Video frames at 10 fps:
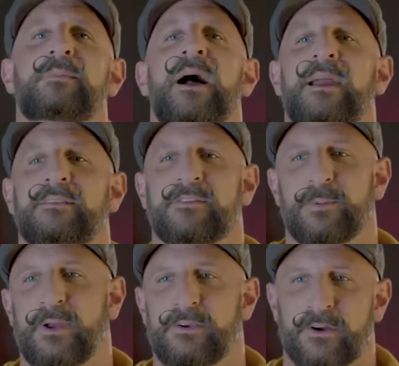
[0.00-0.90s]
by
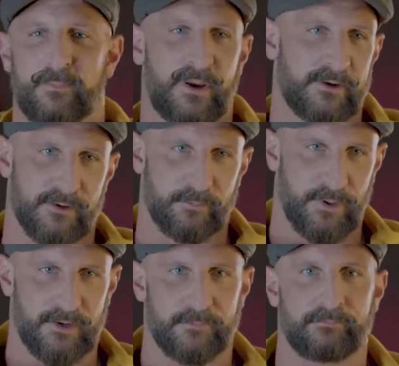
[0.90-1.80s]
displaying your competitor
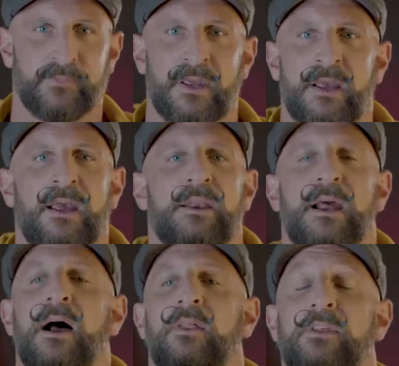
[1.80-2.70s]
button.
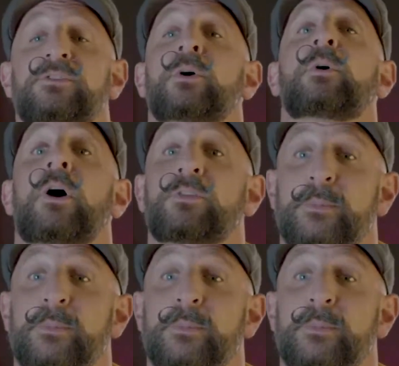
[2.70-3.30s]
Now, this show will also